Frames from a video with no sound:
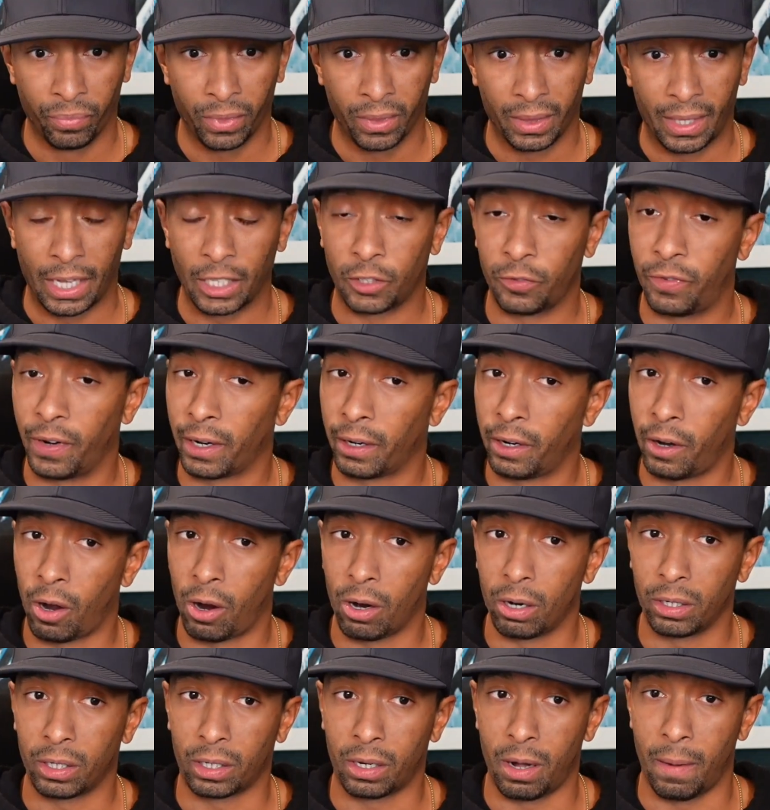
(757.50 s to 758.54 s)
That's very
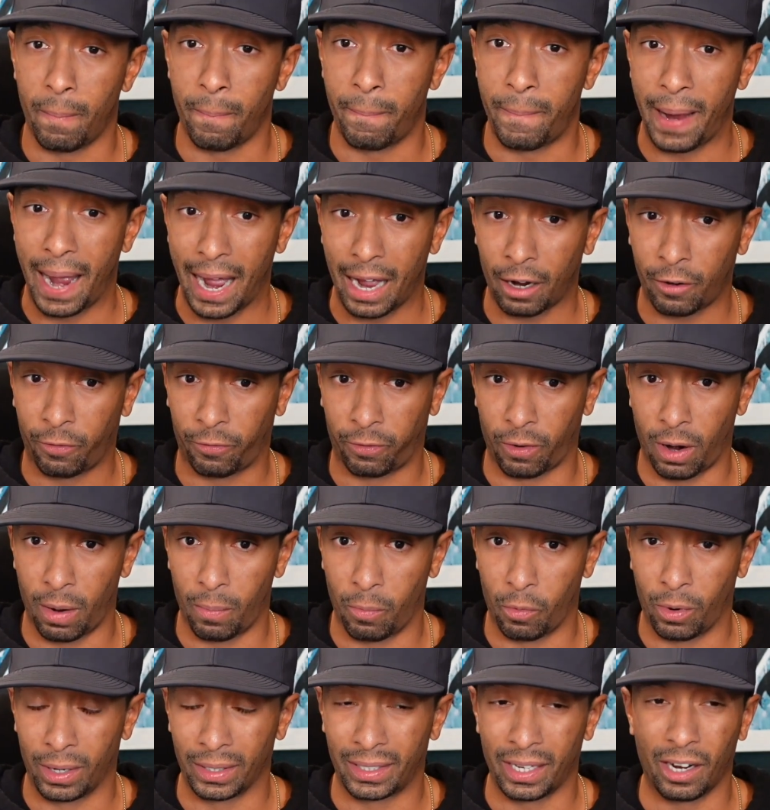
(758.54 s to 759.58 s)
hard to come back from.
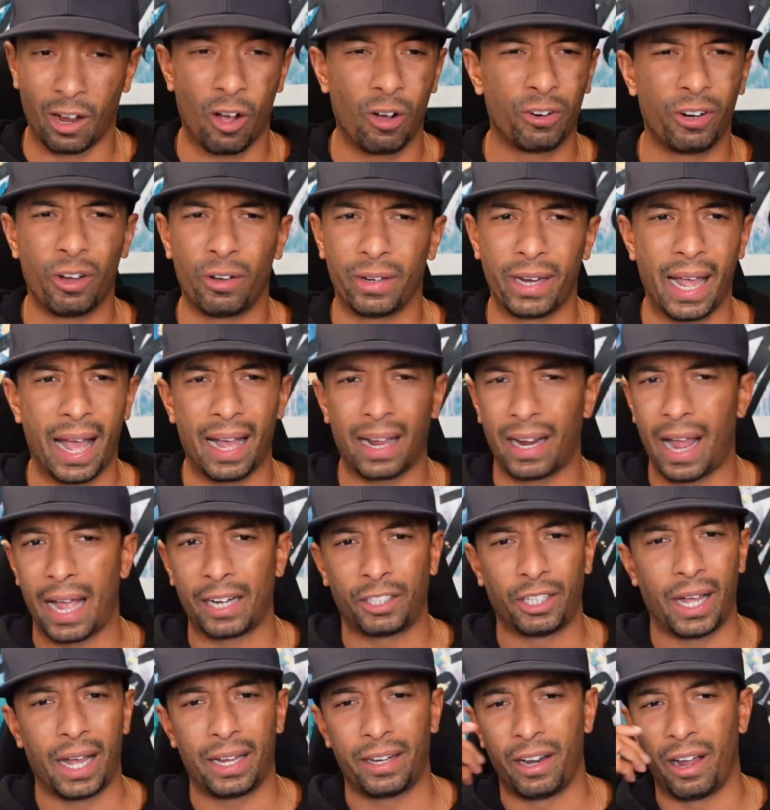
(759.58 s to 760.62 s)
Where it's like, oh no, yeah,
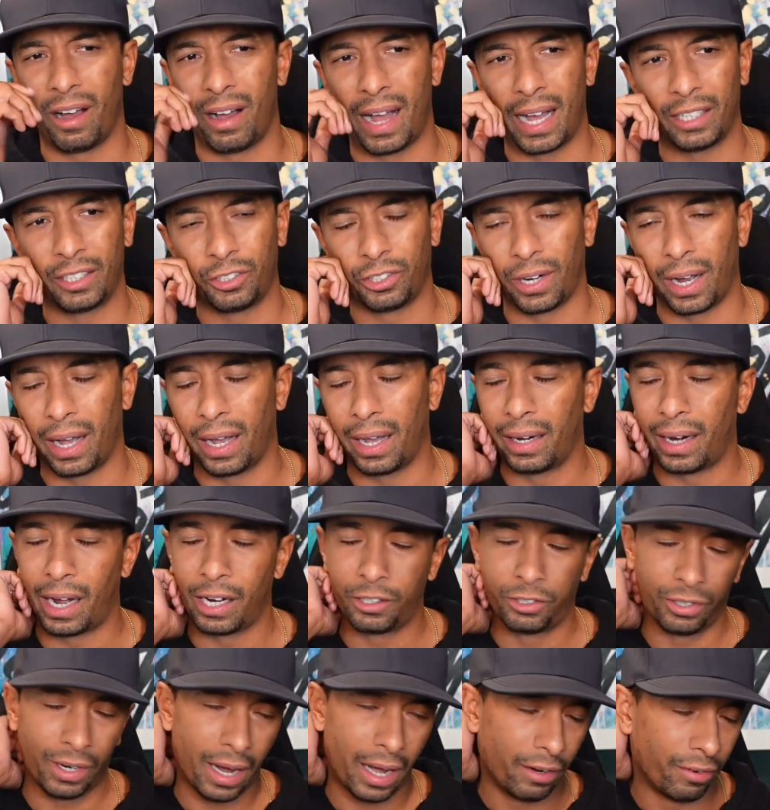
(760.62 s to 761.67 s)
I
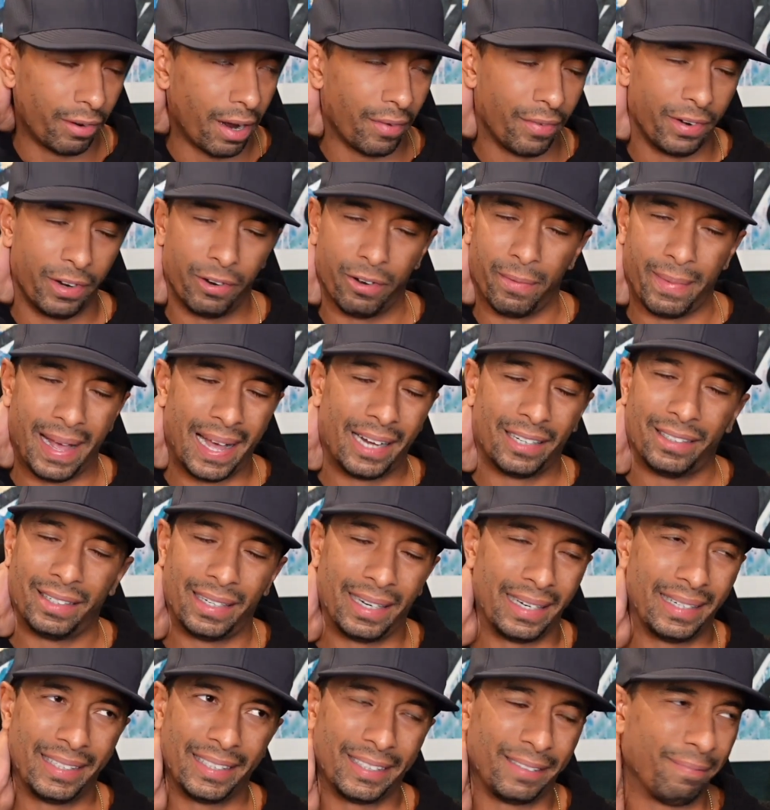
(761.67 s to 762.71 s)
tried Revenue Imagined.
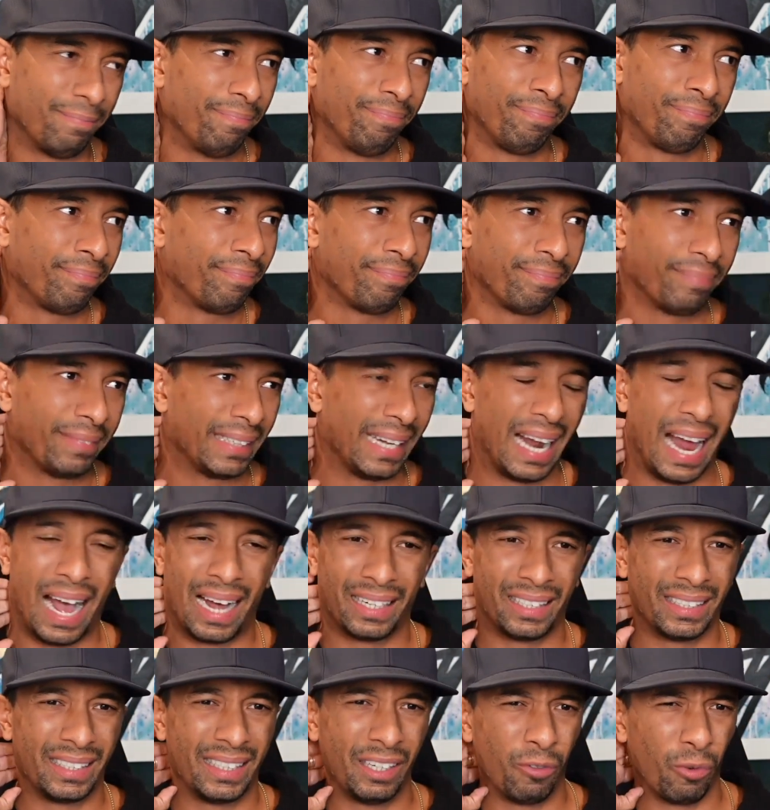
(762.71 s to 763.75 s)
It just
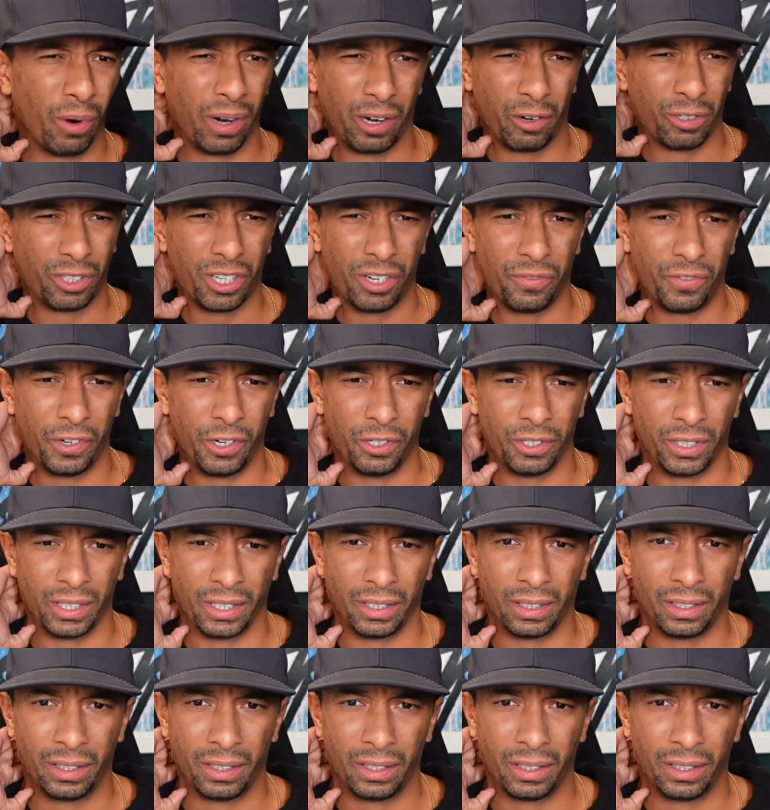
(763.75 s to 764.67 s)
didn't work. It was confusing.